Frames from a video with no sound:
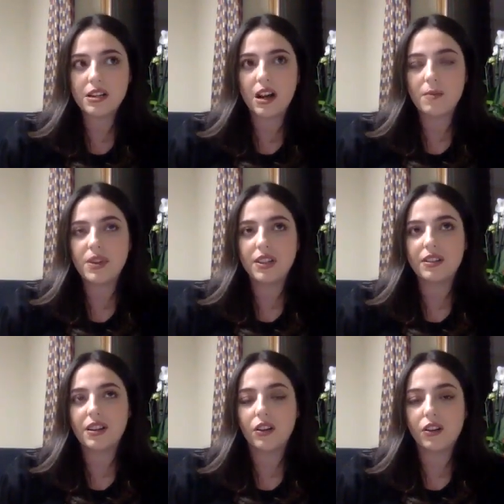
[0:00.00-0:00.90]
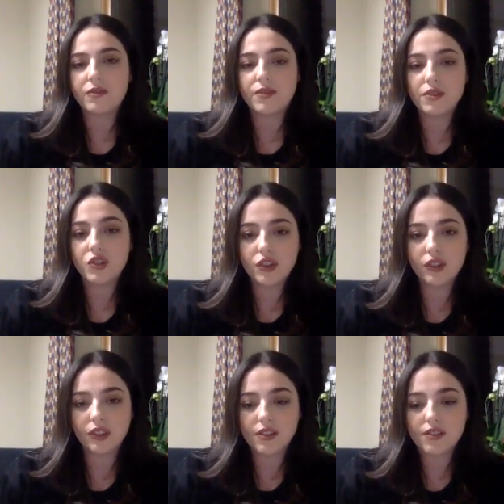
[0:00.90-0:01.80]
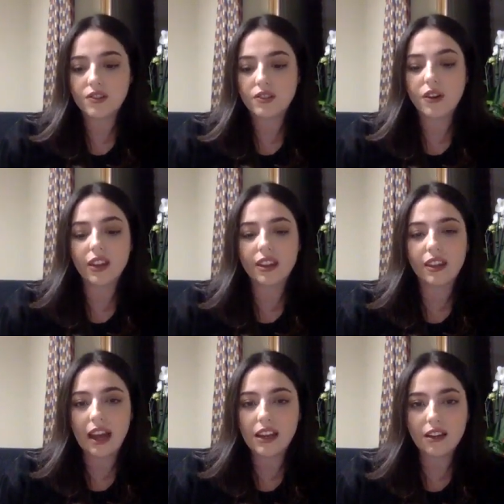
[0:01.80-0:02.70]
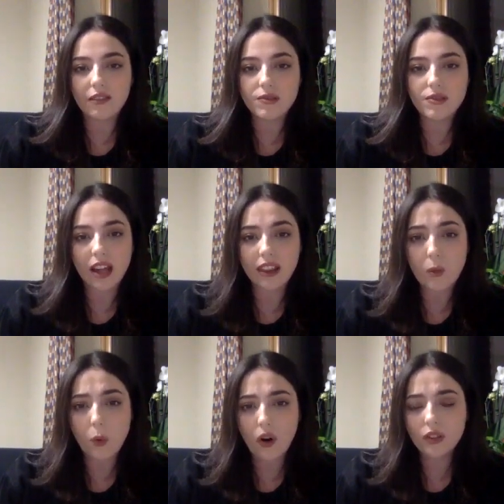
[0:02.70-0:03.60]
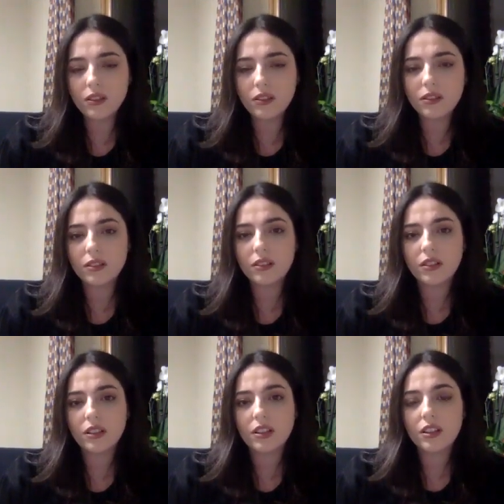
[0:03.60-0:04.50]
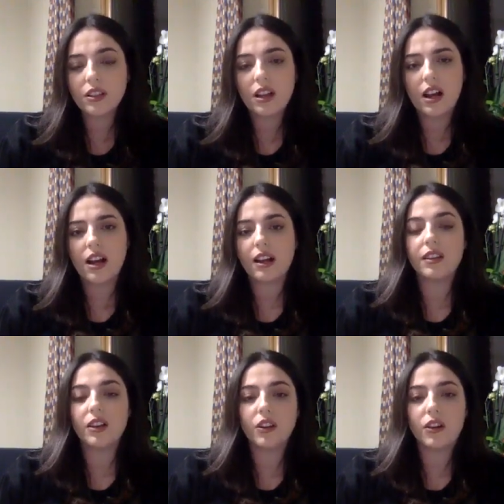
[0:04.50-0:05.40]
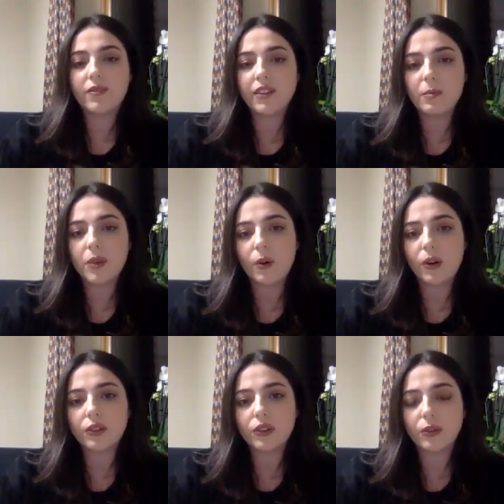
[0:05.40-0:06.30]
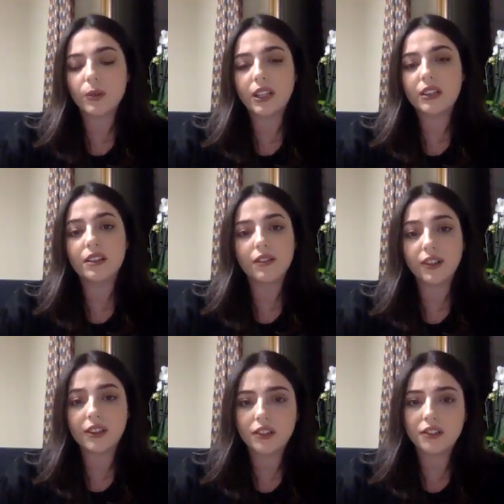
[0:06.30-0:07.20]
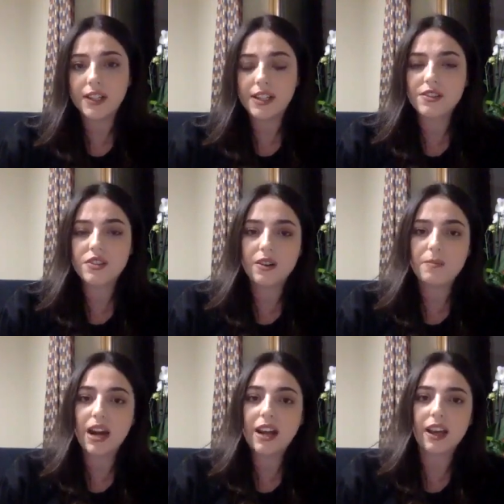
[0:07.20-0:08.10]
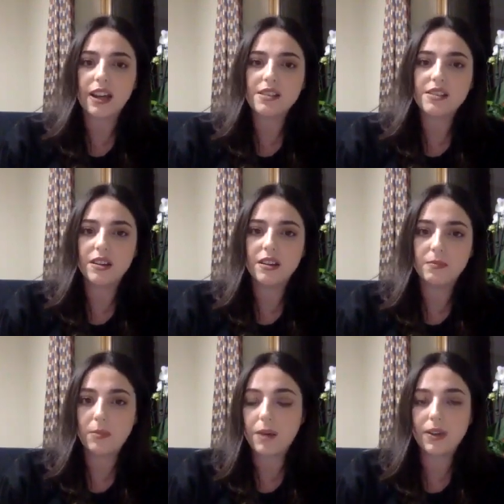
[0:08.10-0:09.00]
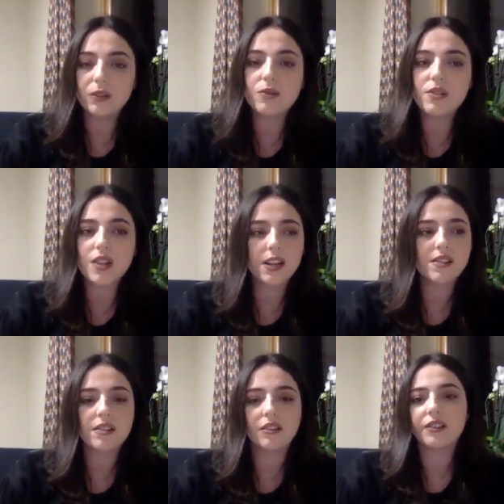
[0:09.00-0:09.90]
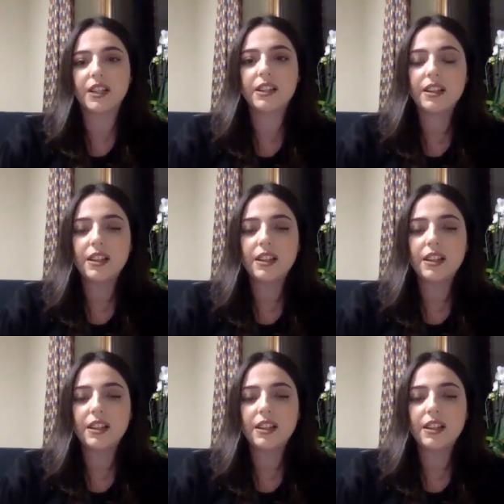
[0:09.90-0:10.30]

I mean, a lot of students don't get the A levels that they want. And a lot of them go on to doing different degrees. So, in my case, a biomedical science degree.